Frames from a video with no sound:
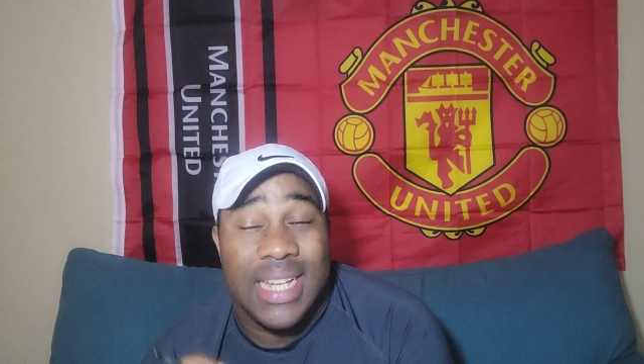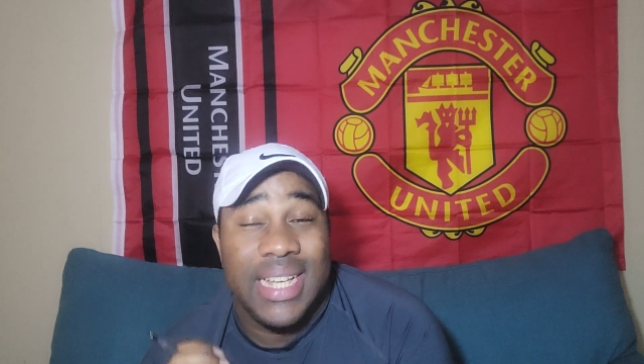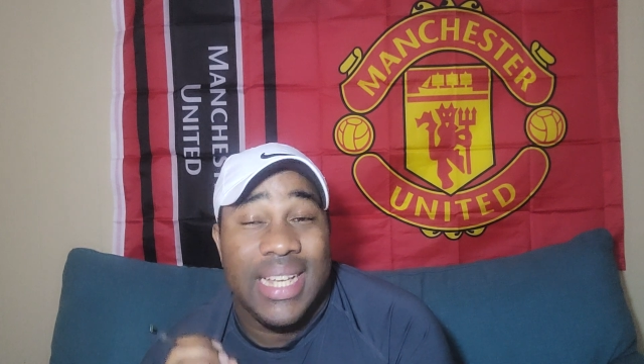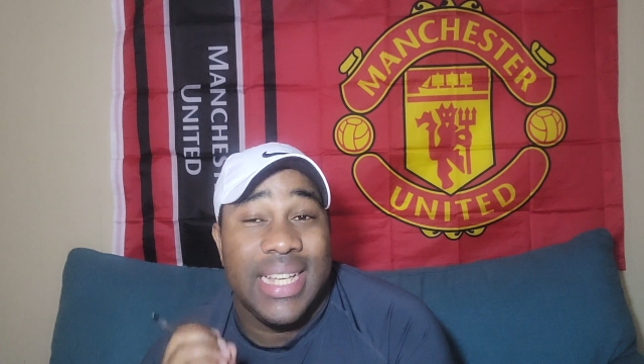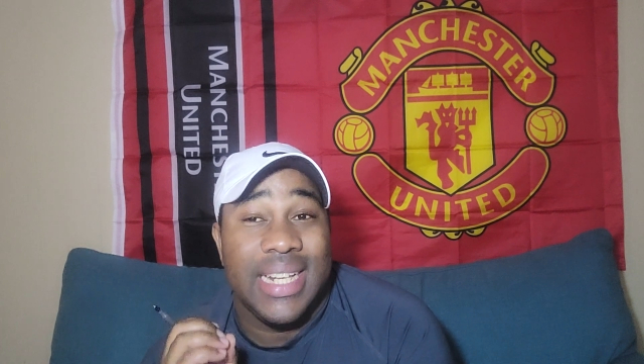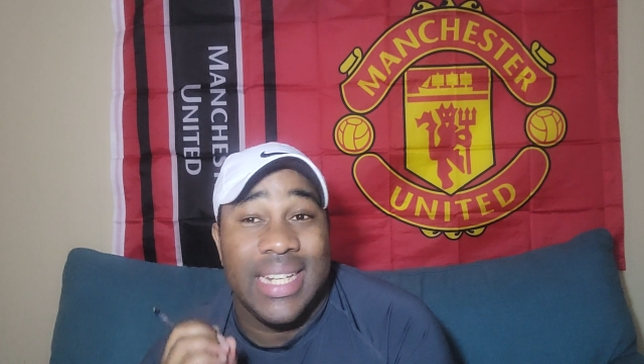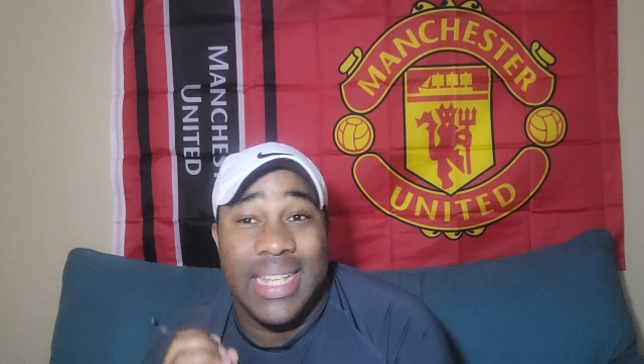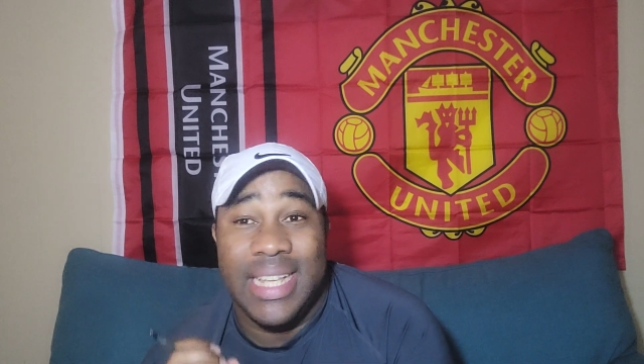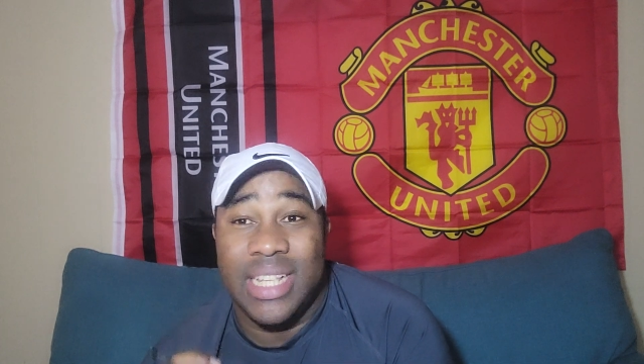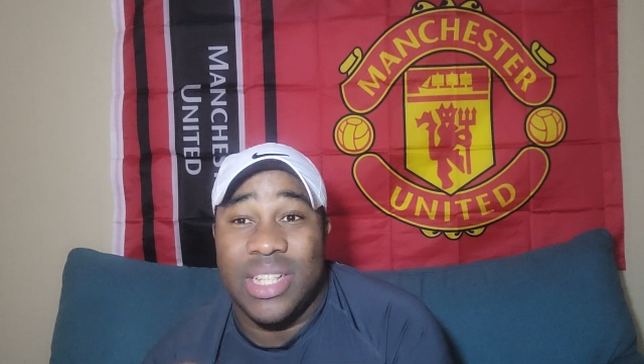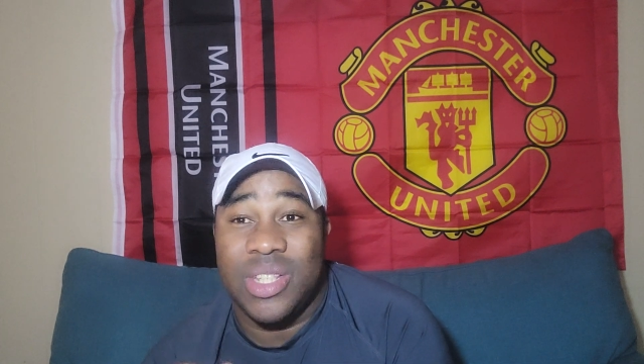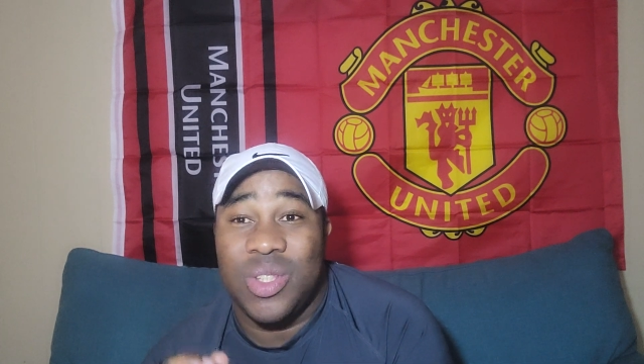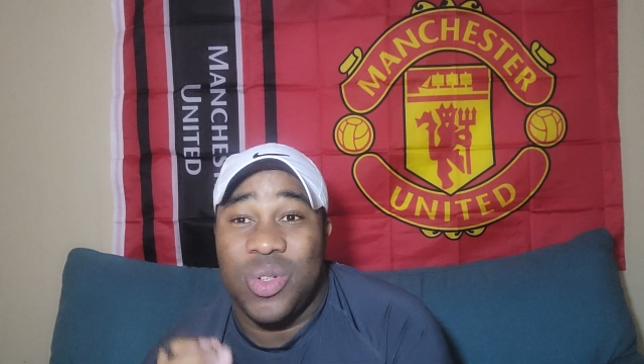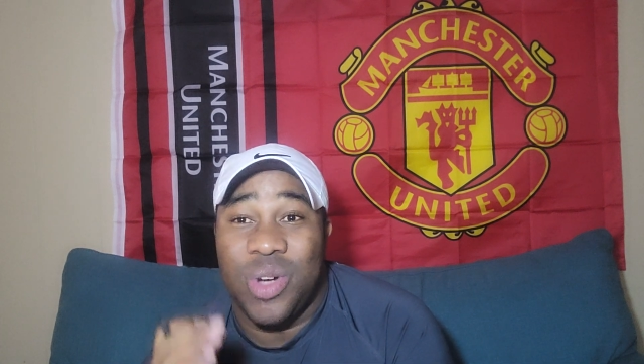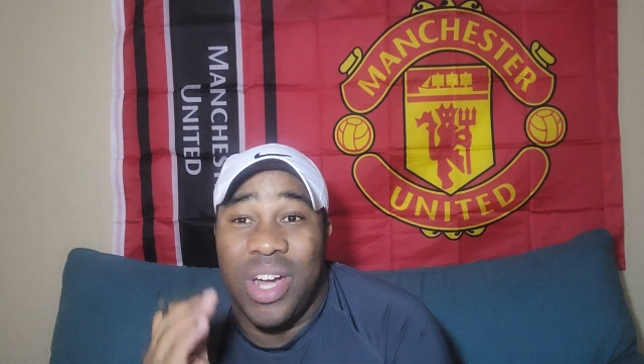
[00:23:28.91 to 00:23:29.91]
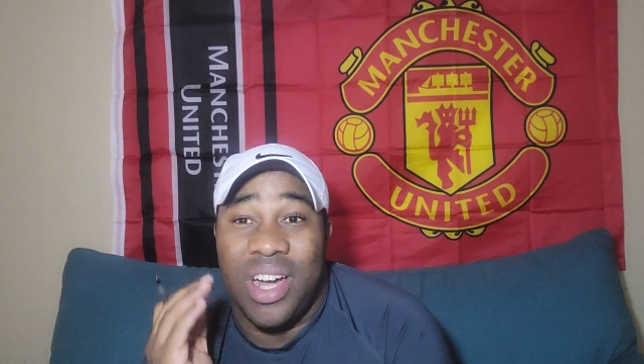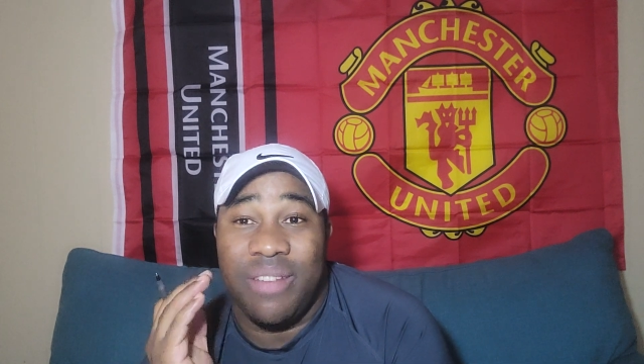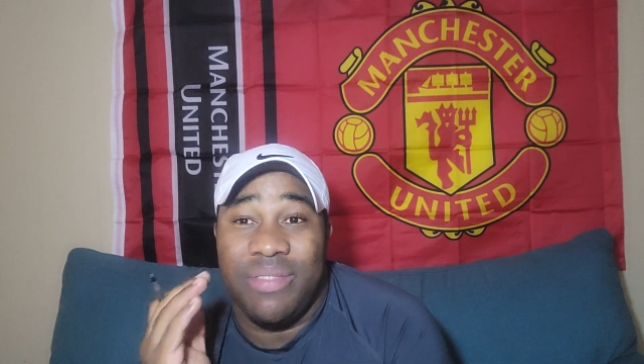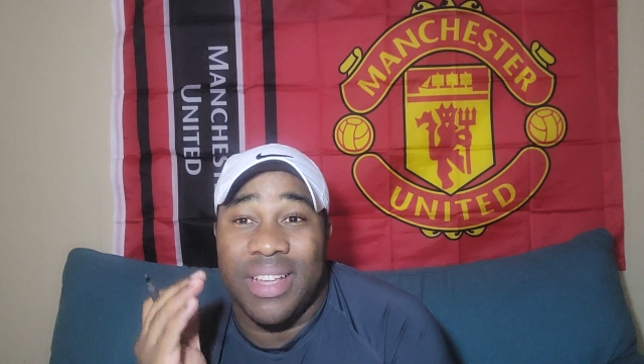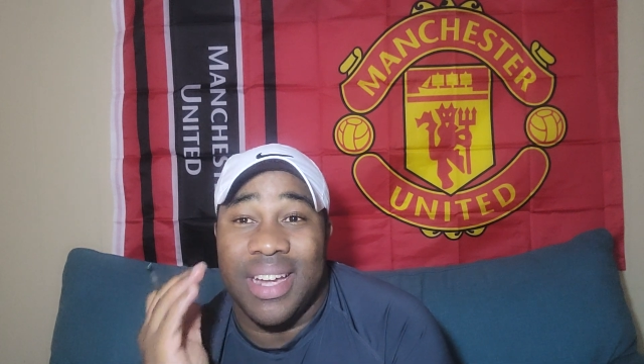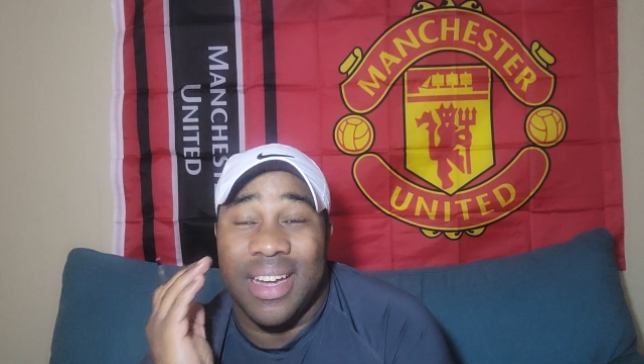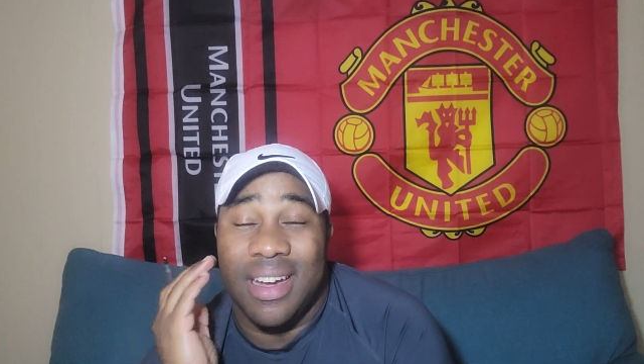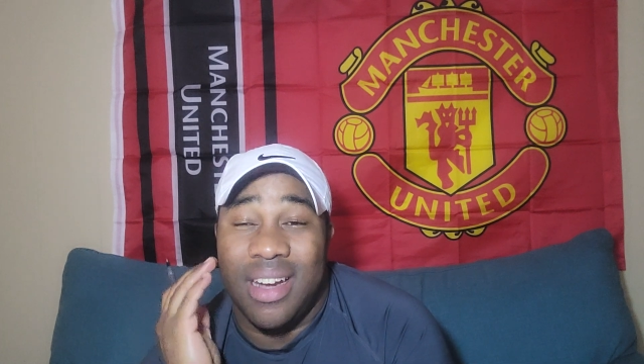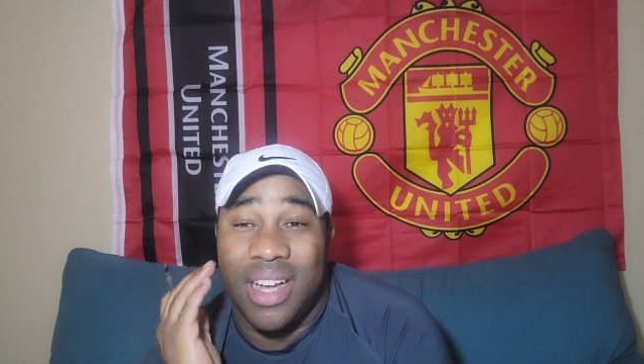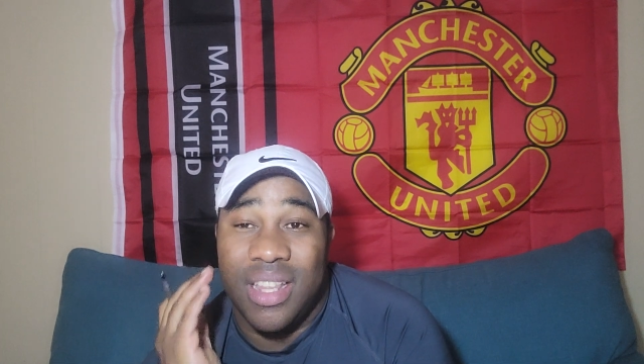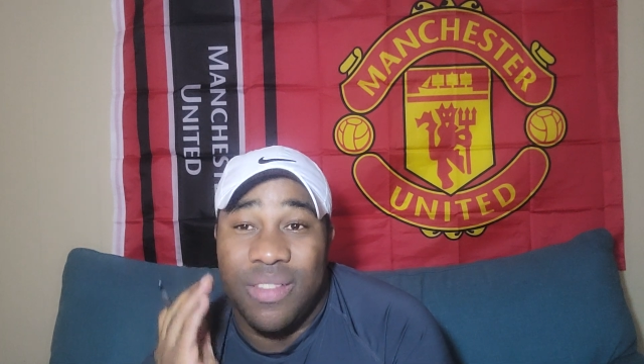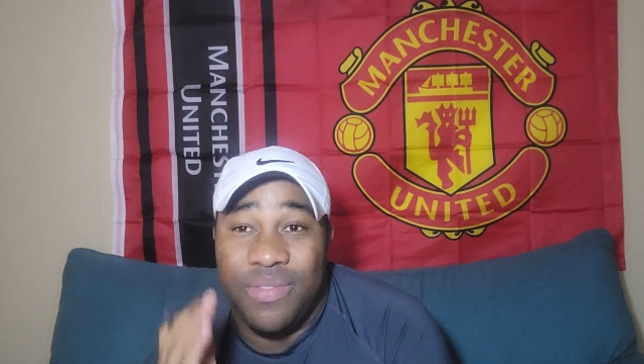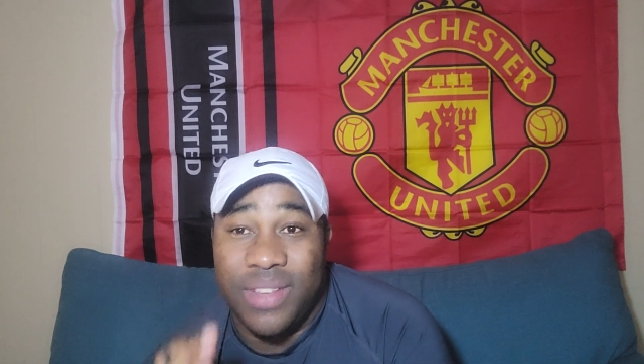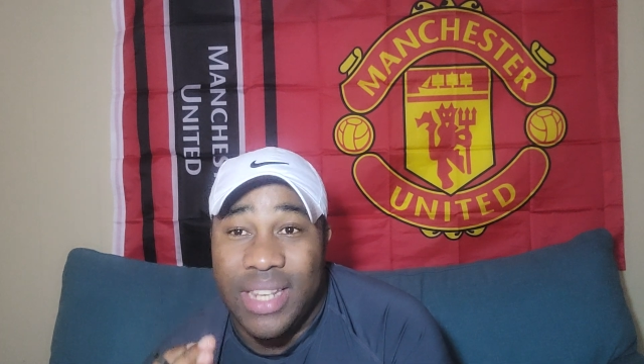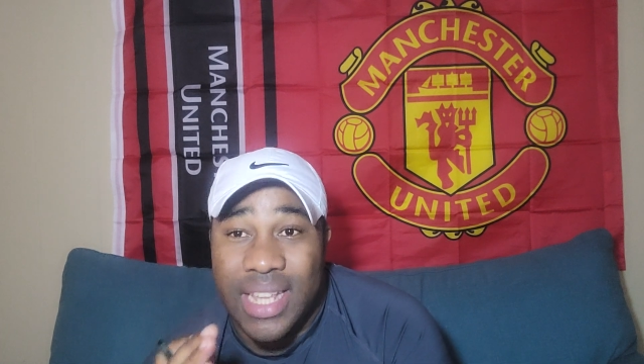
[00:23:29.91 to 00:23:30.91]
He needs to have the
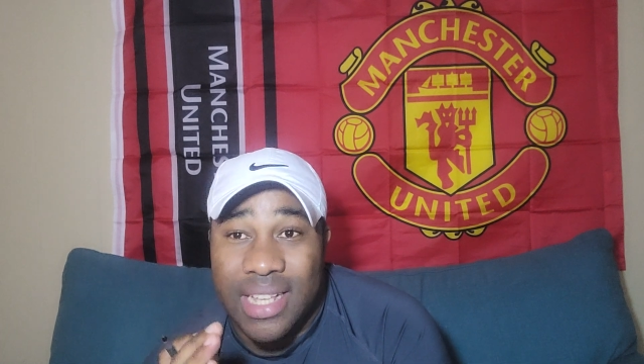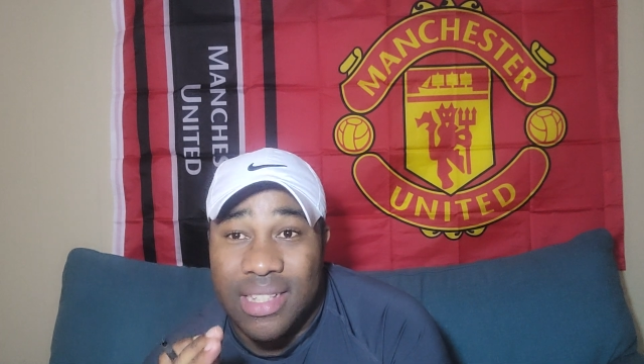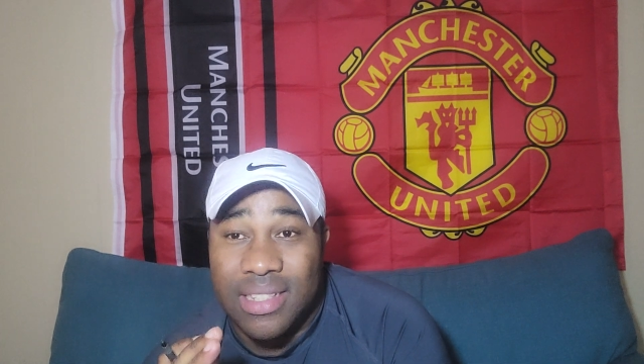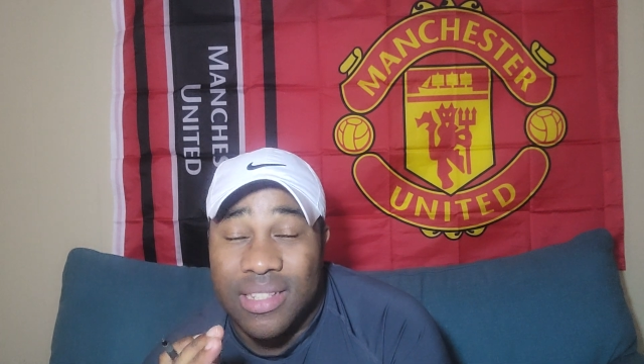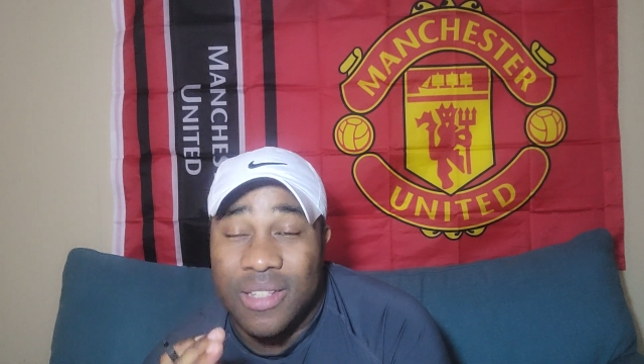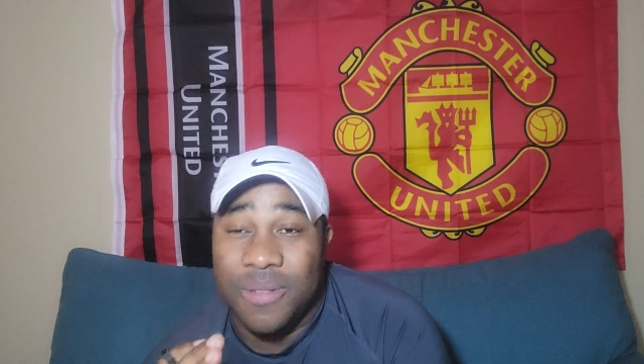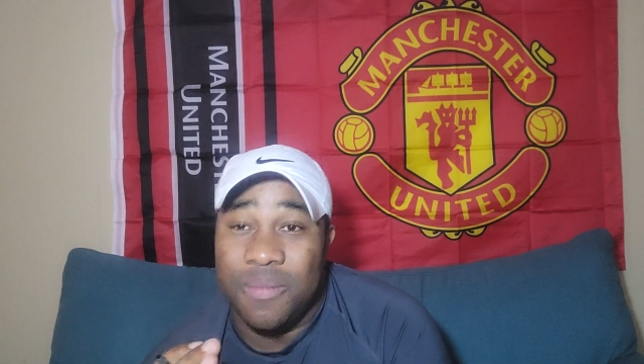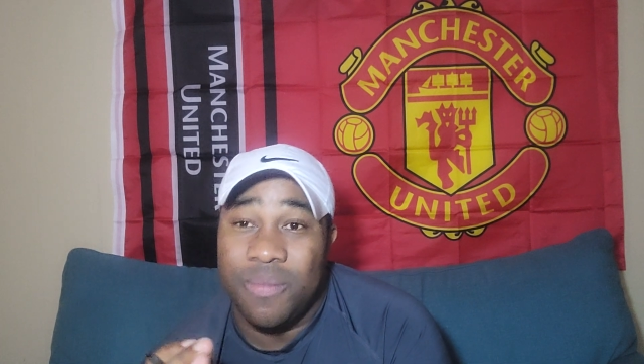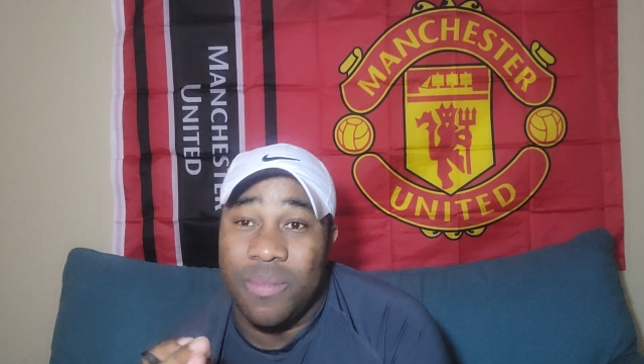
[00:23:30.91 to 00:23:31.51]
confidence